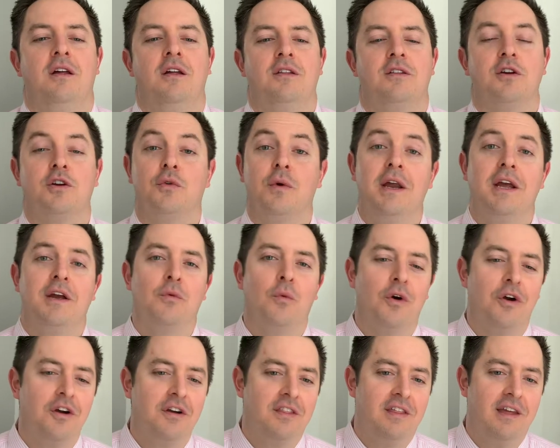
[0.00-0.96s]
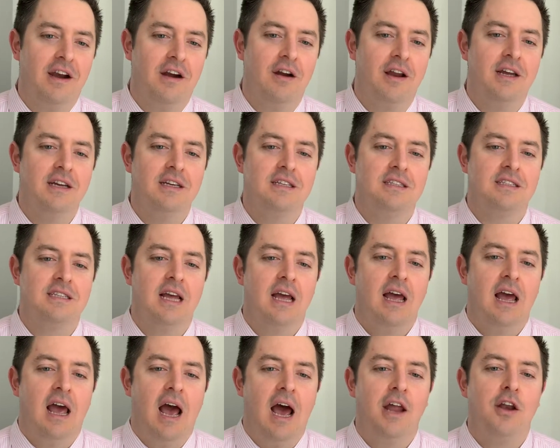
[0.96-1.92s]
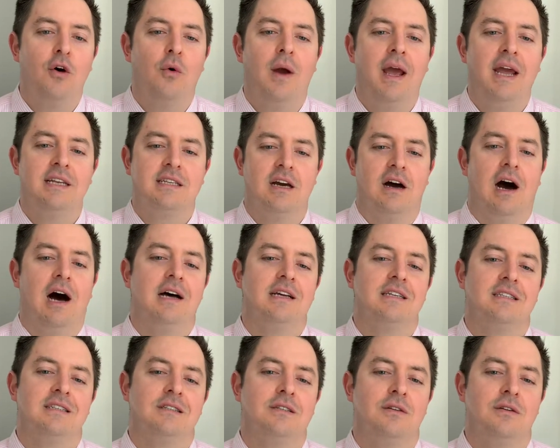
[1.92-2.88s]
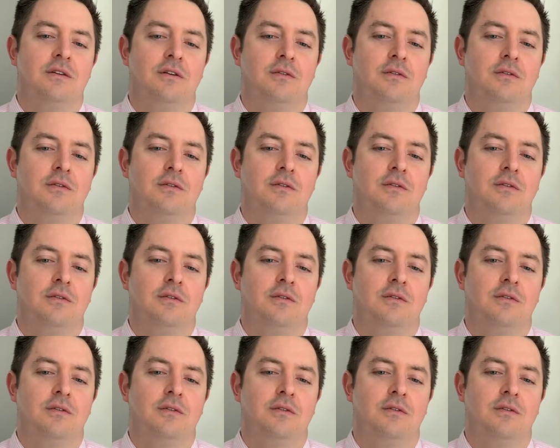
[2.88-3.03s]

The Greek word there is anoetos,